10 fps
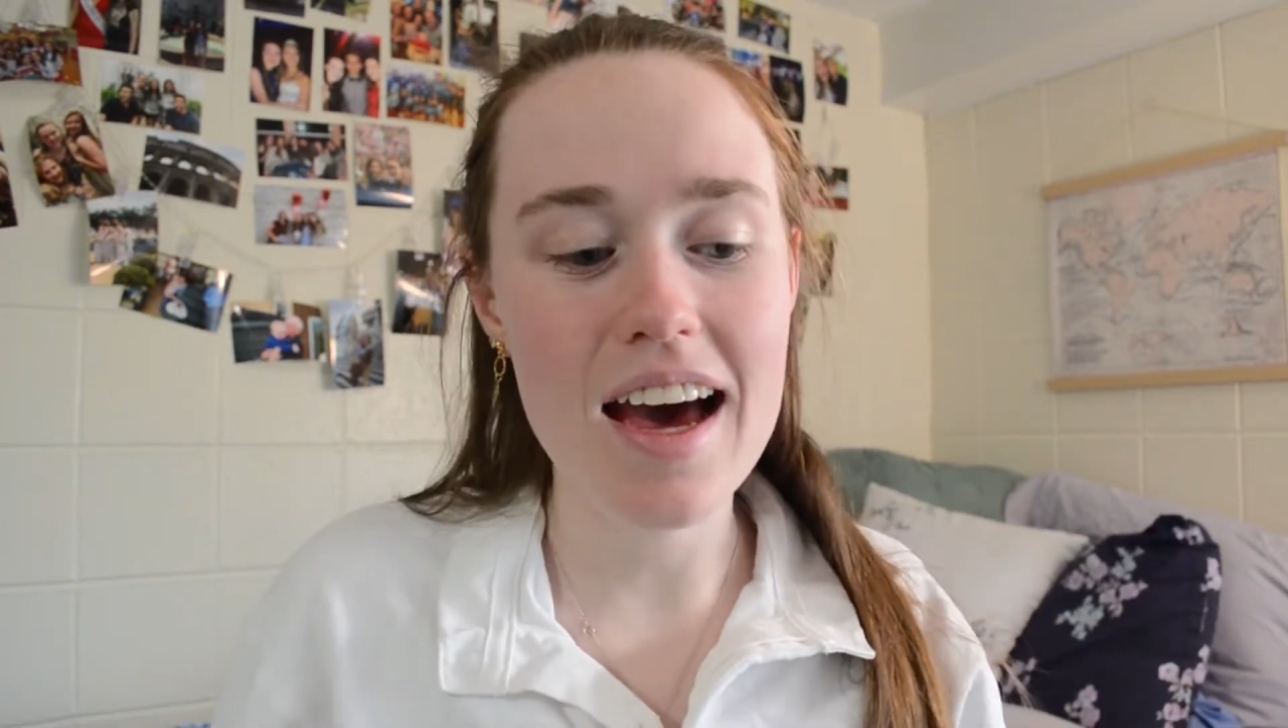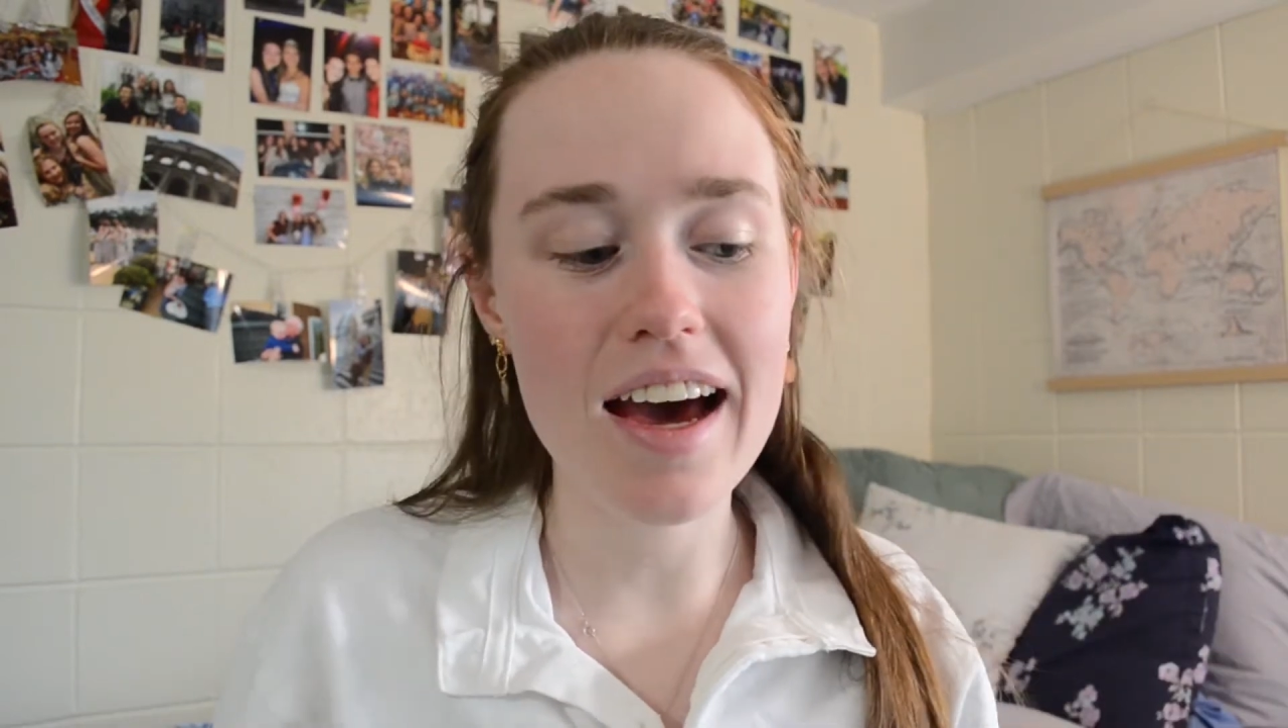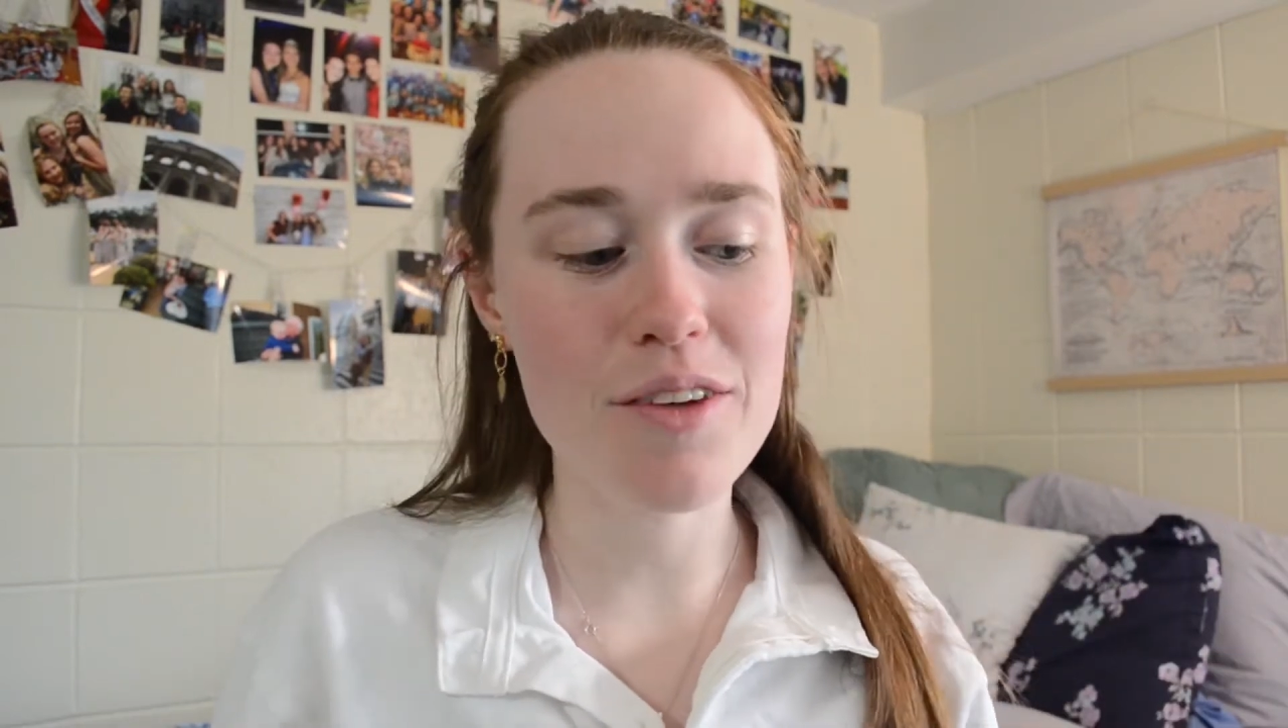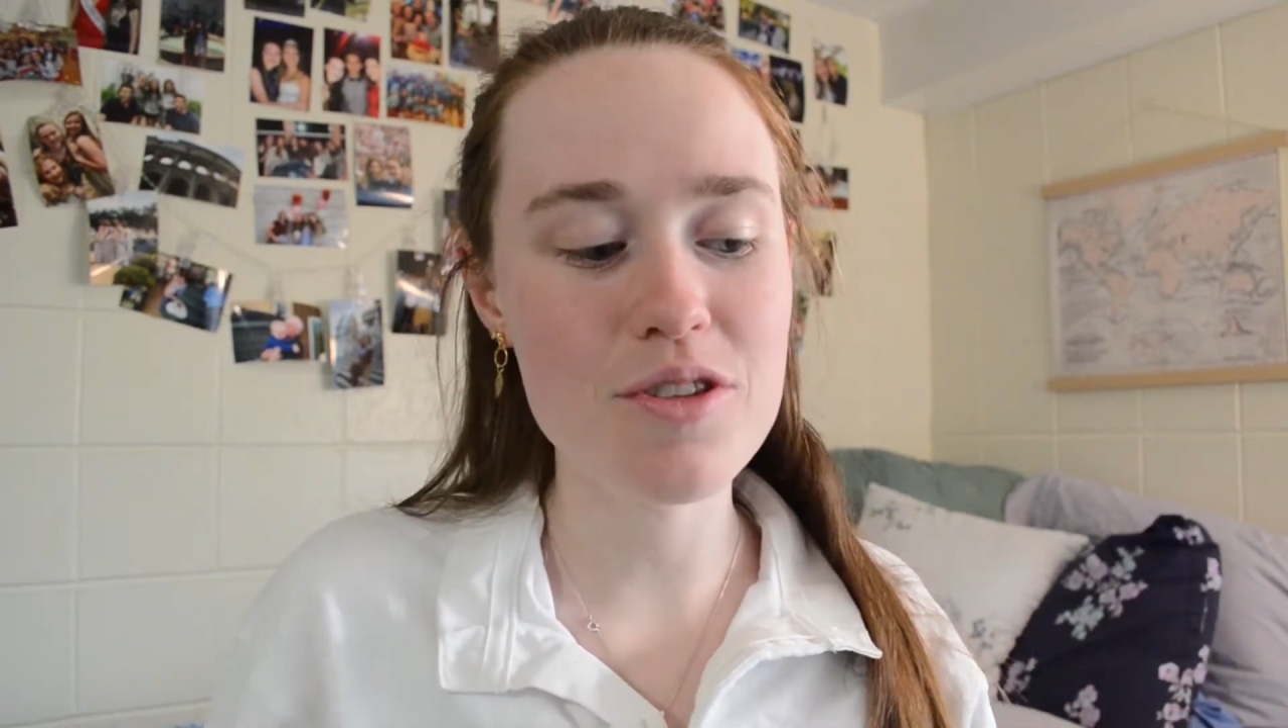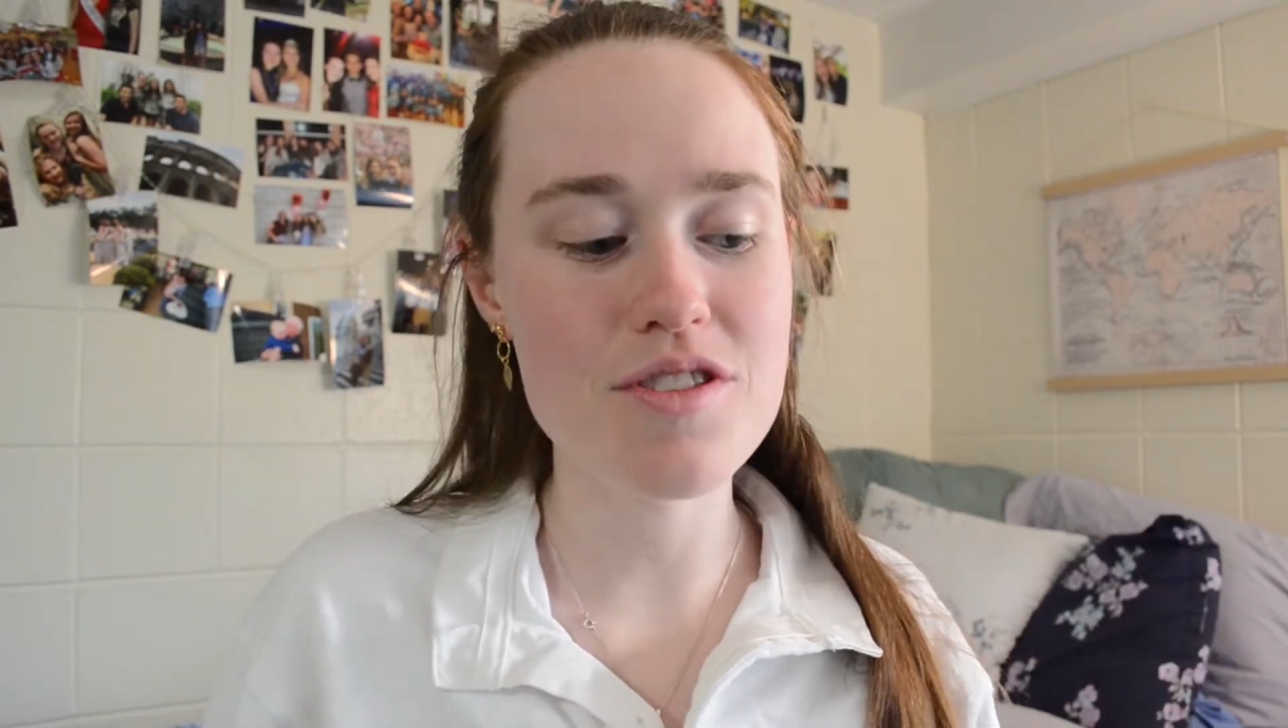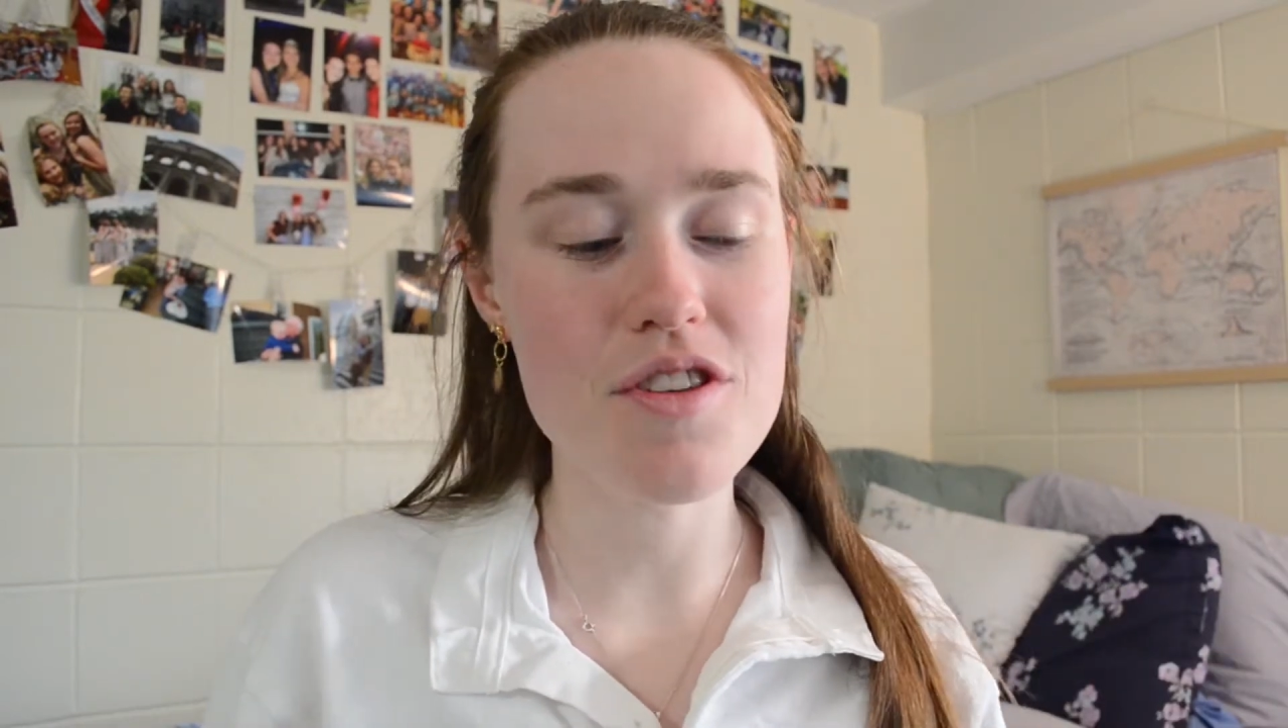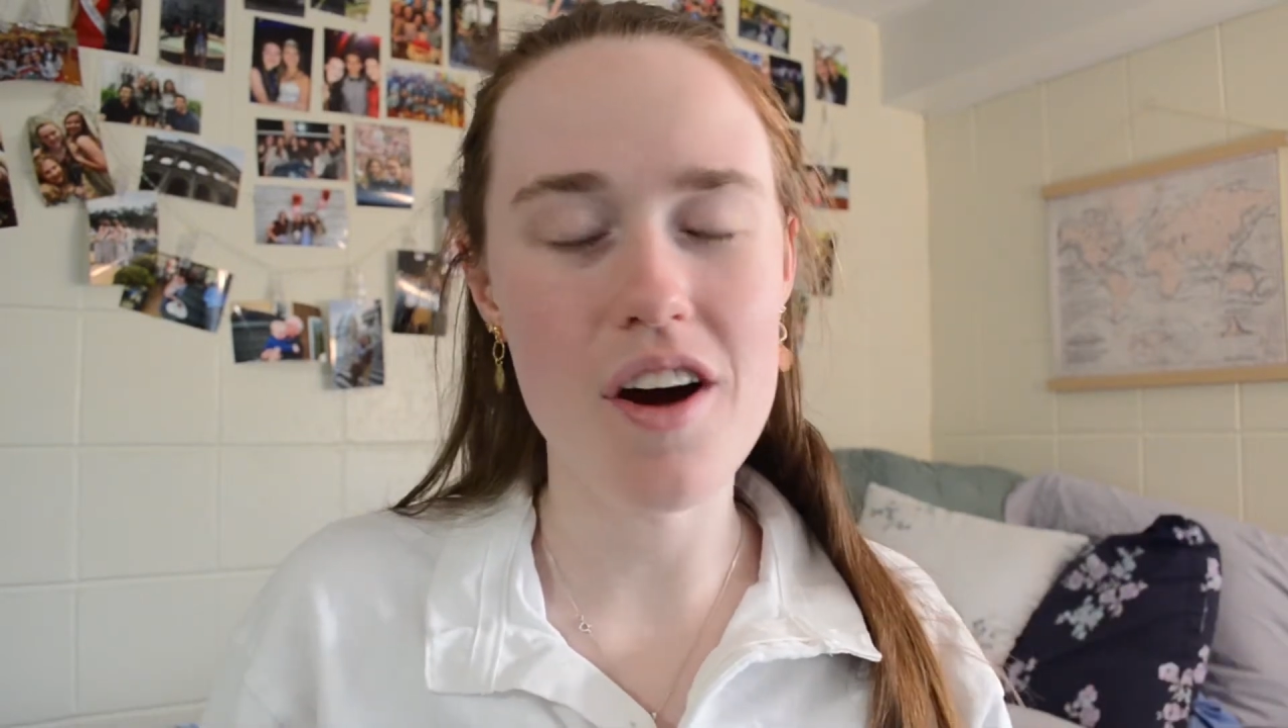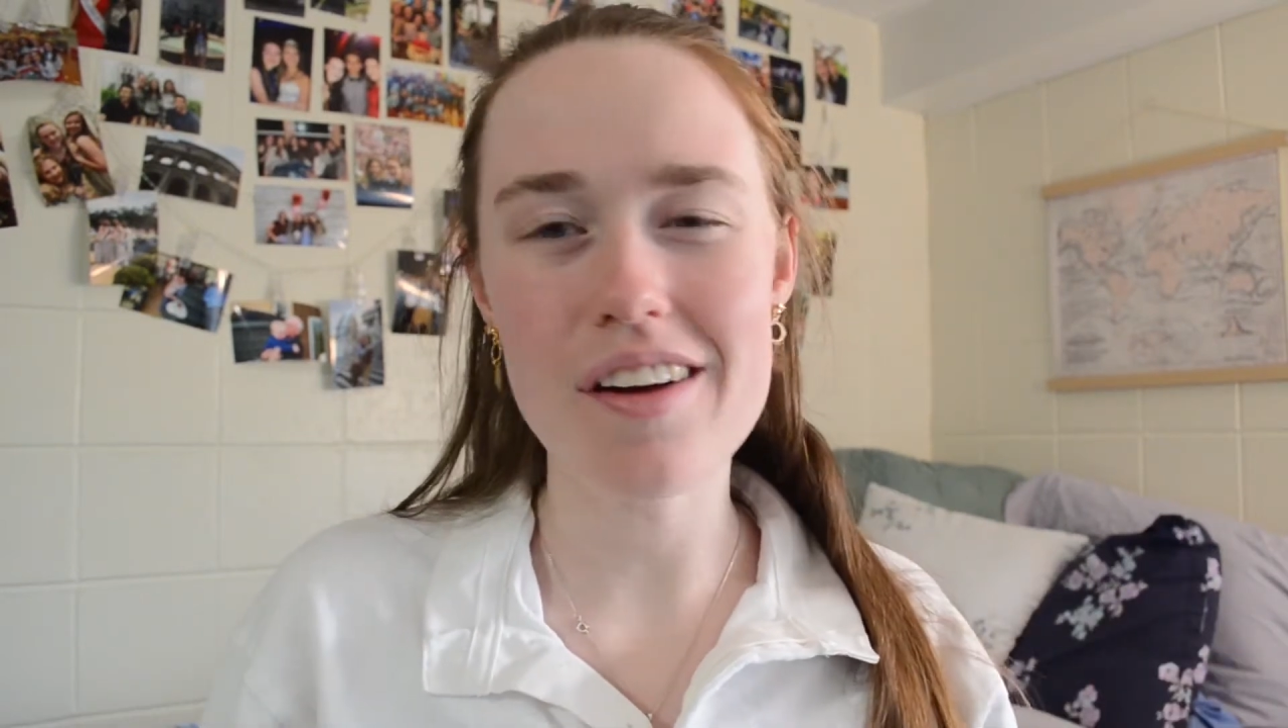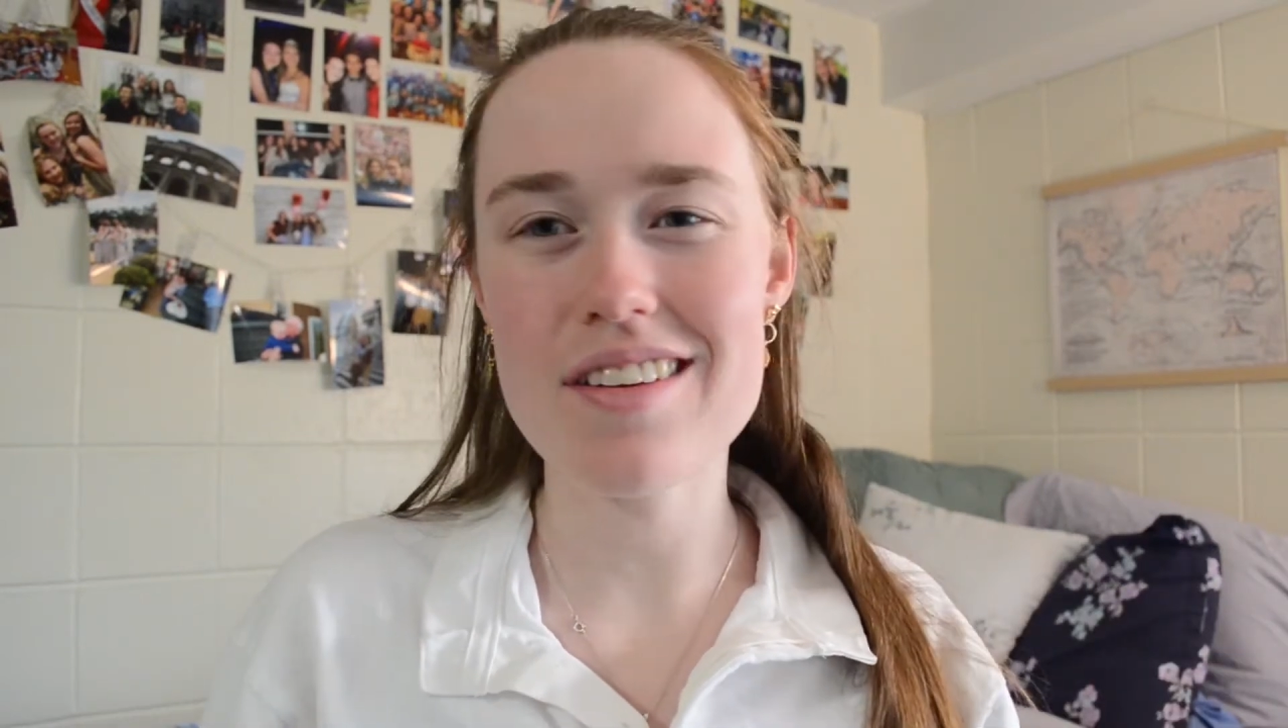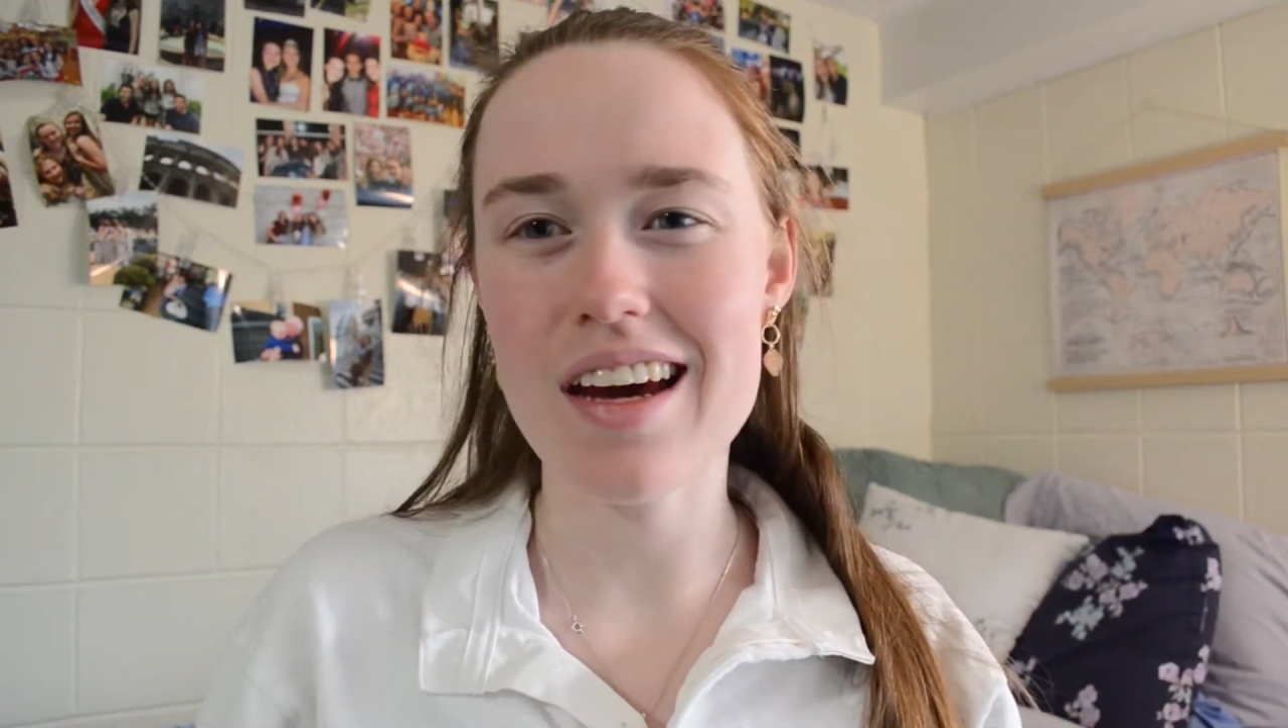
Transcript: I was not